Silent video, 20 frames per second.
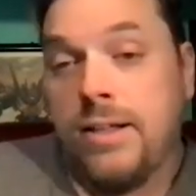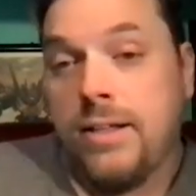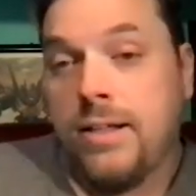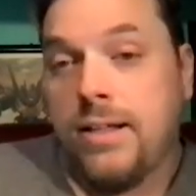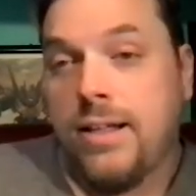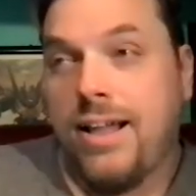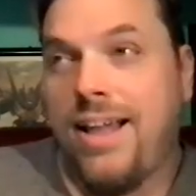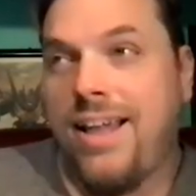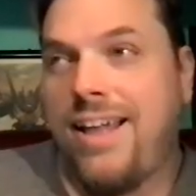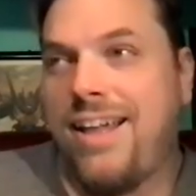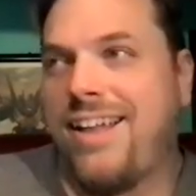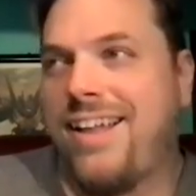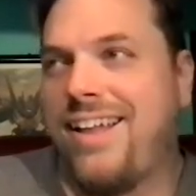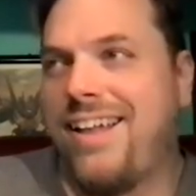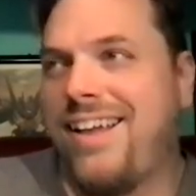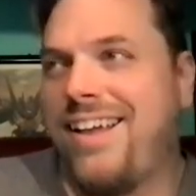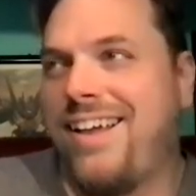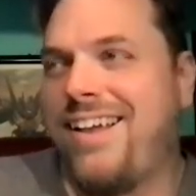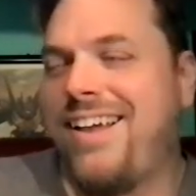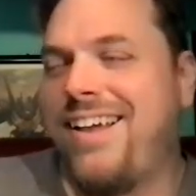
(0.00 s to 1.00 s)

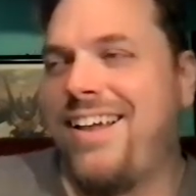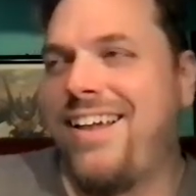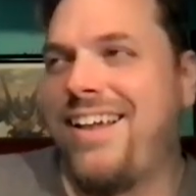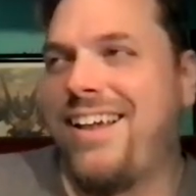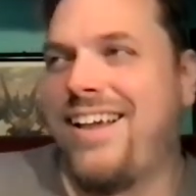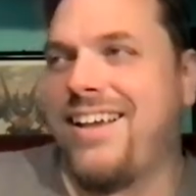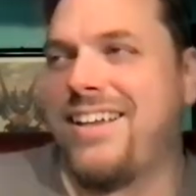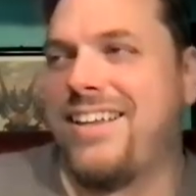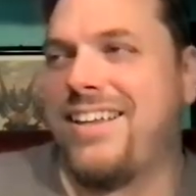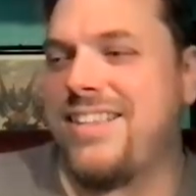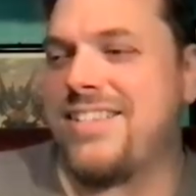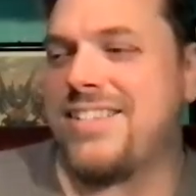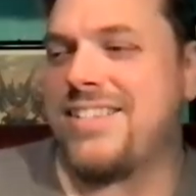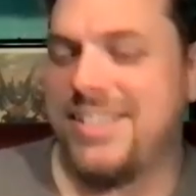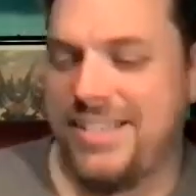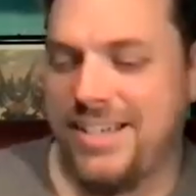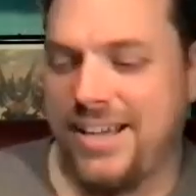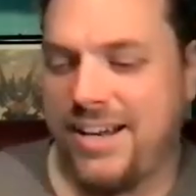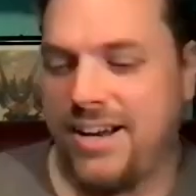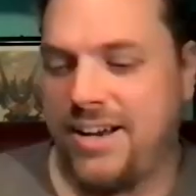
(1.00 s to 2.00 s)
I got this
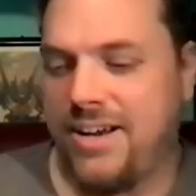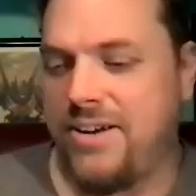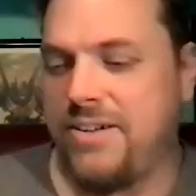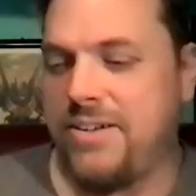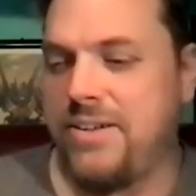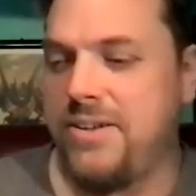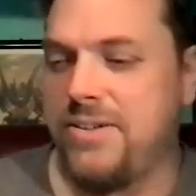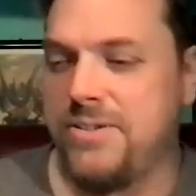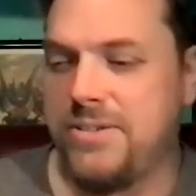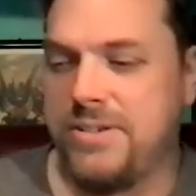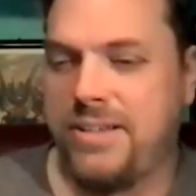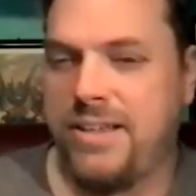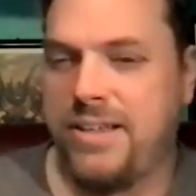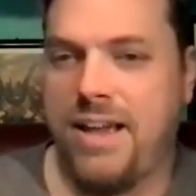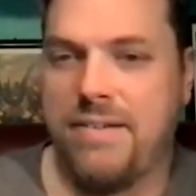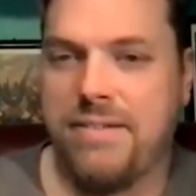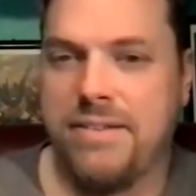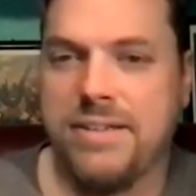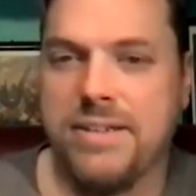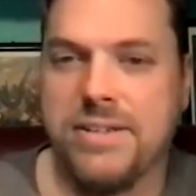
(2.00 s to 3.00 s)
gun I don't use. You can
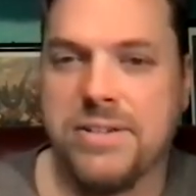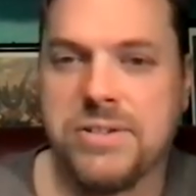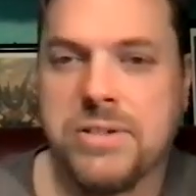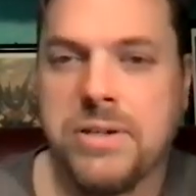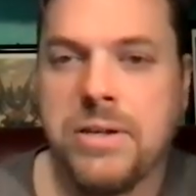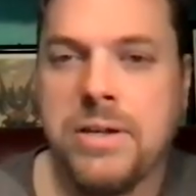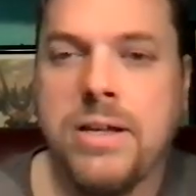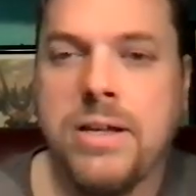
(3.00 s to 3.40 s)
have this.